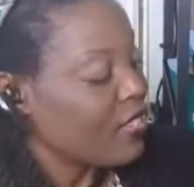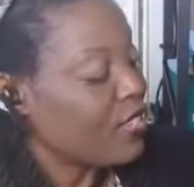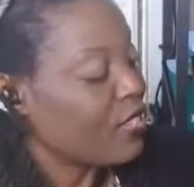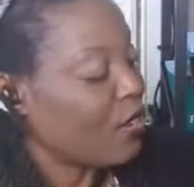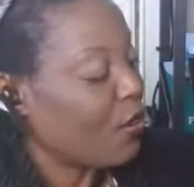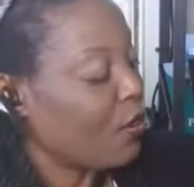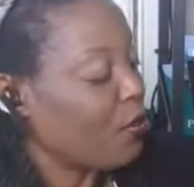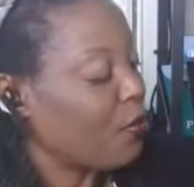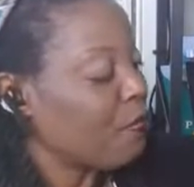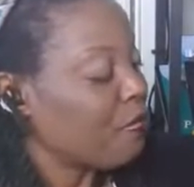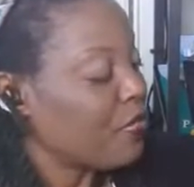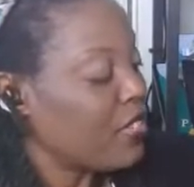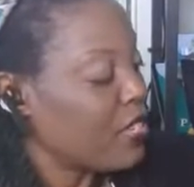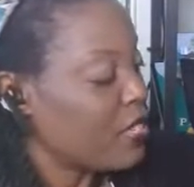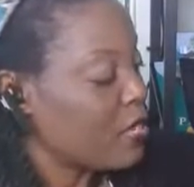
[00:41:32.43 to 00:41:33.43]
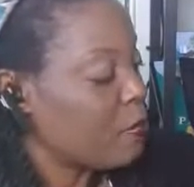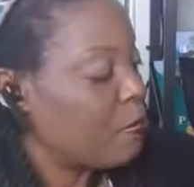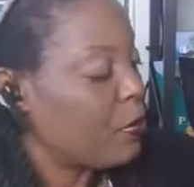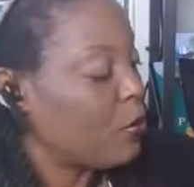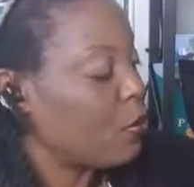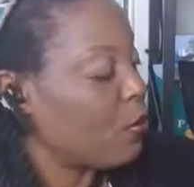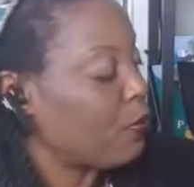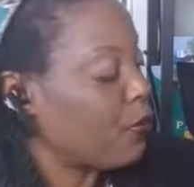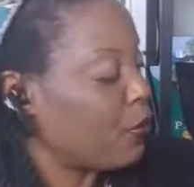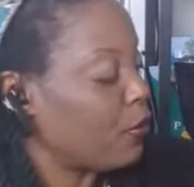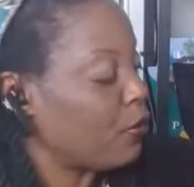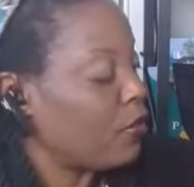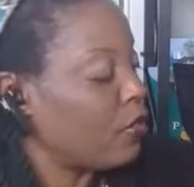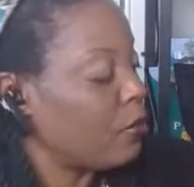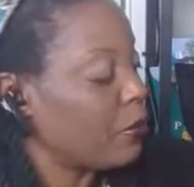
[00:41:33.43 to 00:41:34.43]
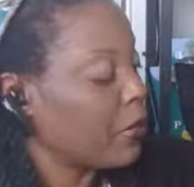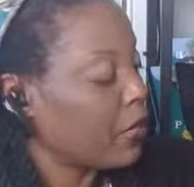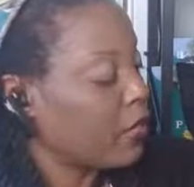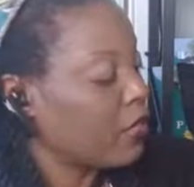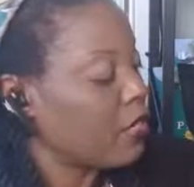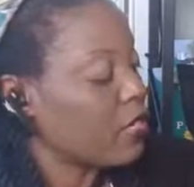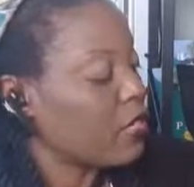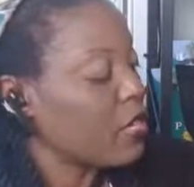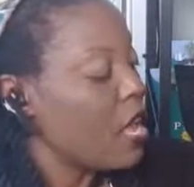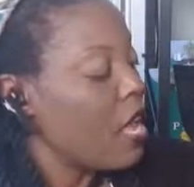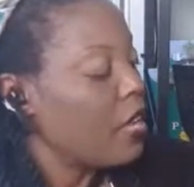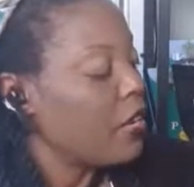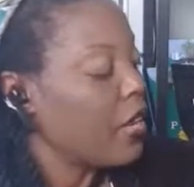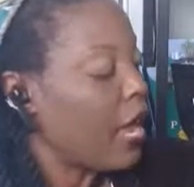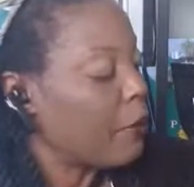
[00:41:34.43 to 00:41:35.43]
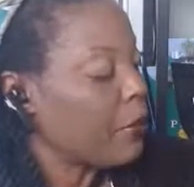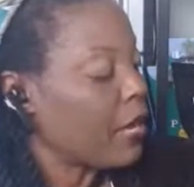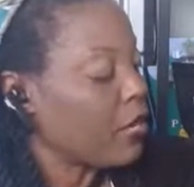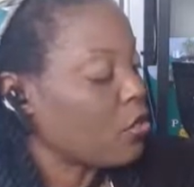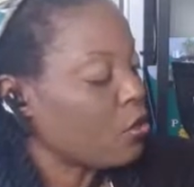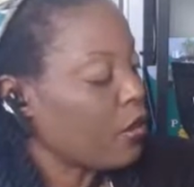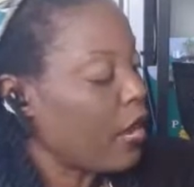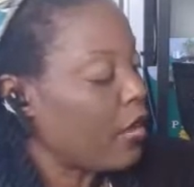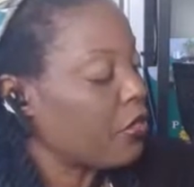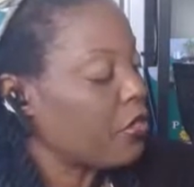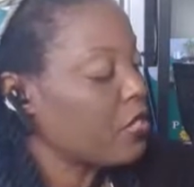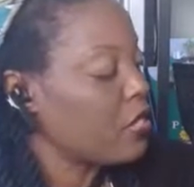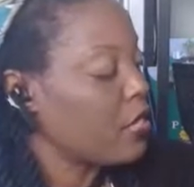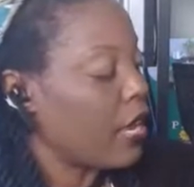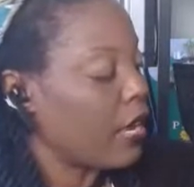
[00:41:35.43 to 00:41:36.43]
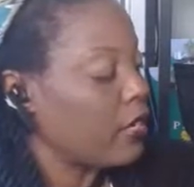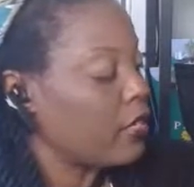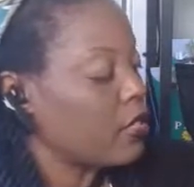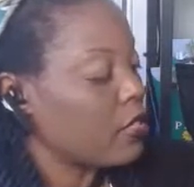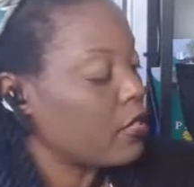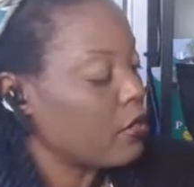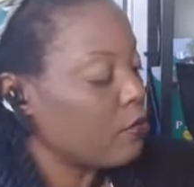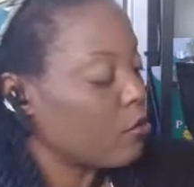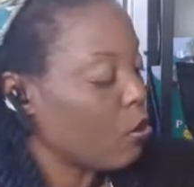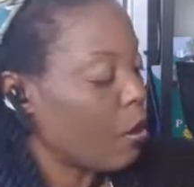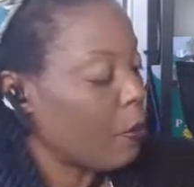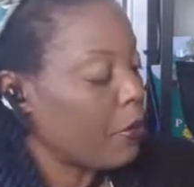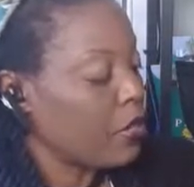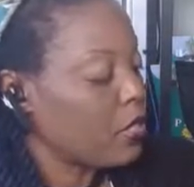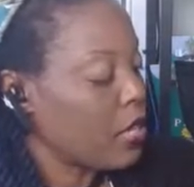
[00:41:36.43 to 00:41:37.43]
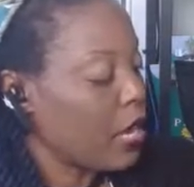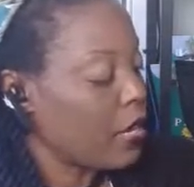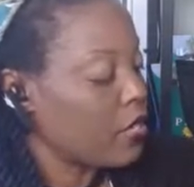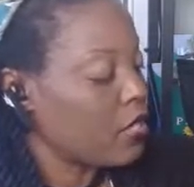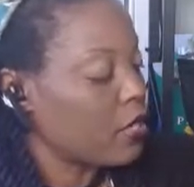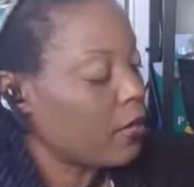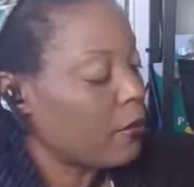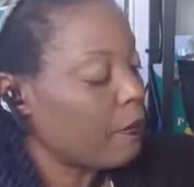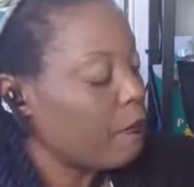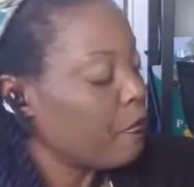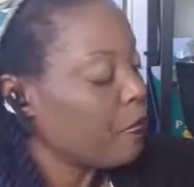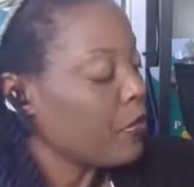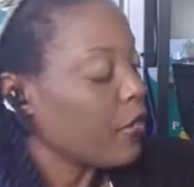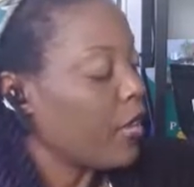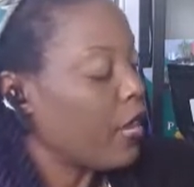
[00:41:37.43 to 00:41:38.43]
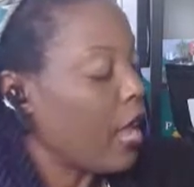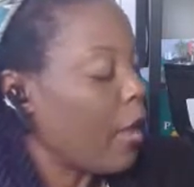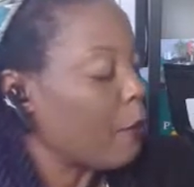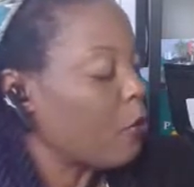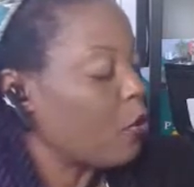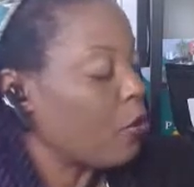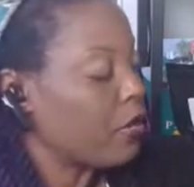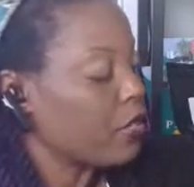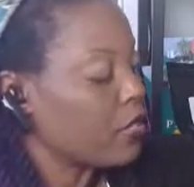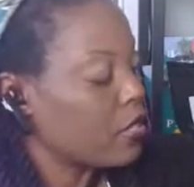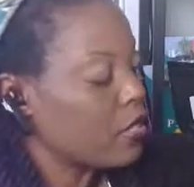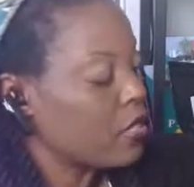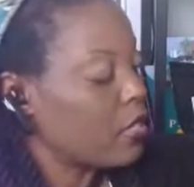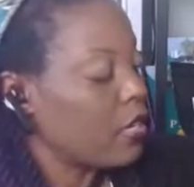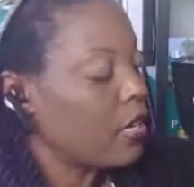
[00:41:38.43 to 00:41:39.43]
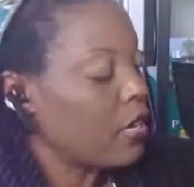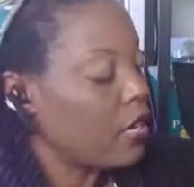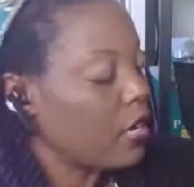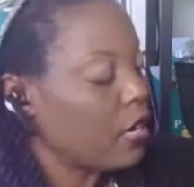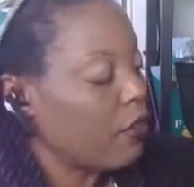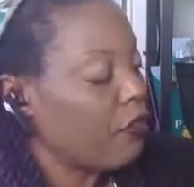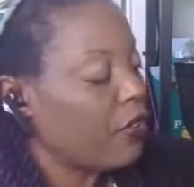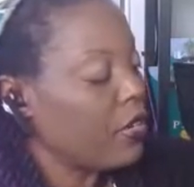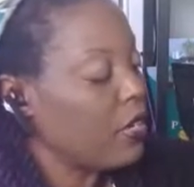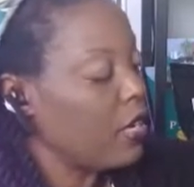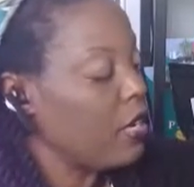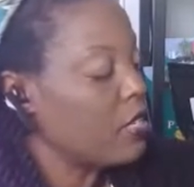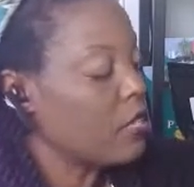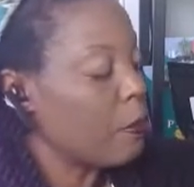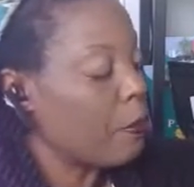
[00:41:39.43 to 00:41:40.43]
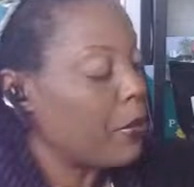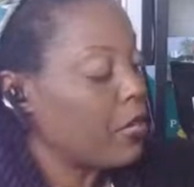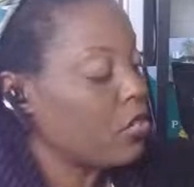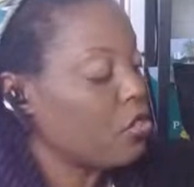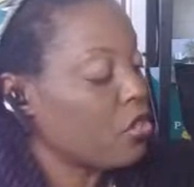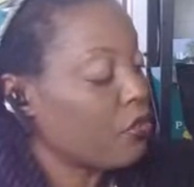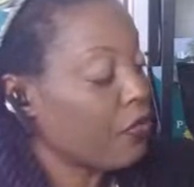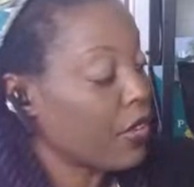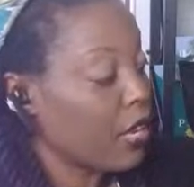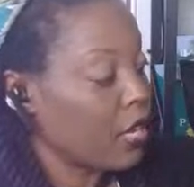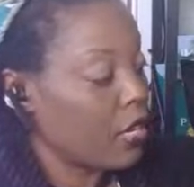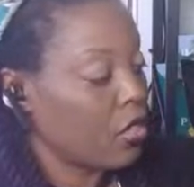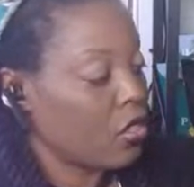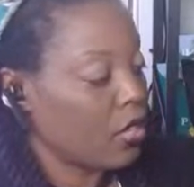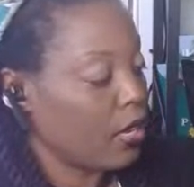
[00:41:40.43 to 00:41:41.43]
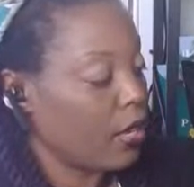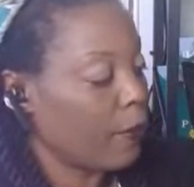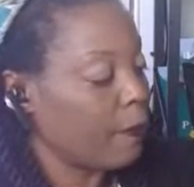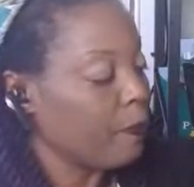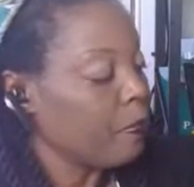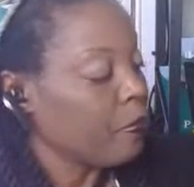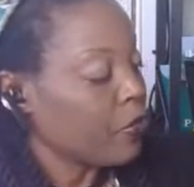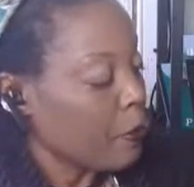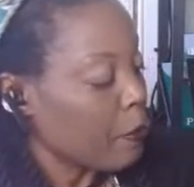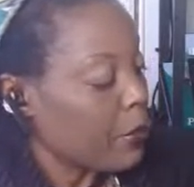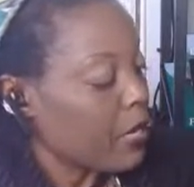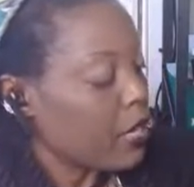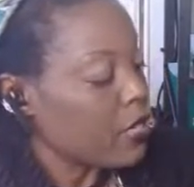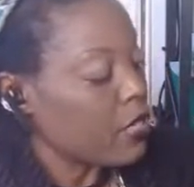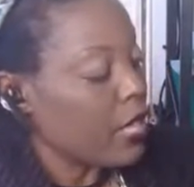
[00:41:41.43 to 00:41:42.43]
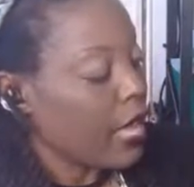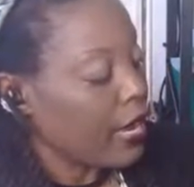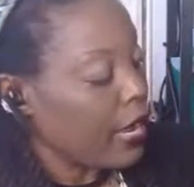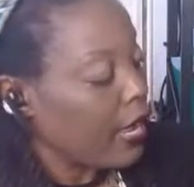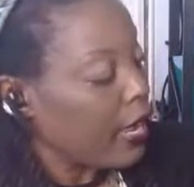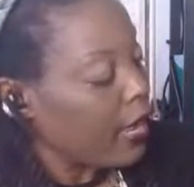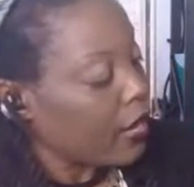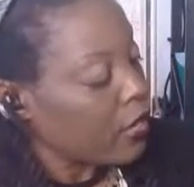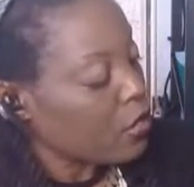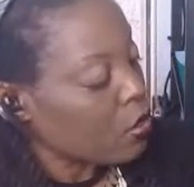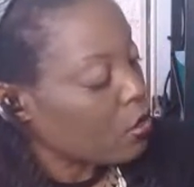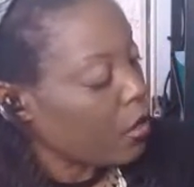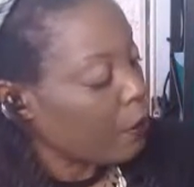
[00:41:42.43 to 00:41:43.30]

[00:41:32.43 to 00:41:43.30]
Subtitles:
So this is beautiful. Oh my goodness. Now I'm not sure how this tastes, so I'm going to taste it, and I'm going to see if it needs a pinch of anything, because the egg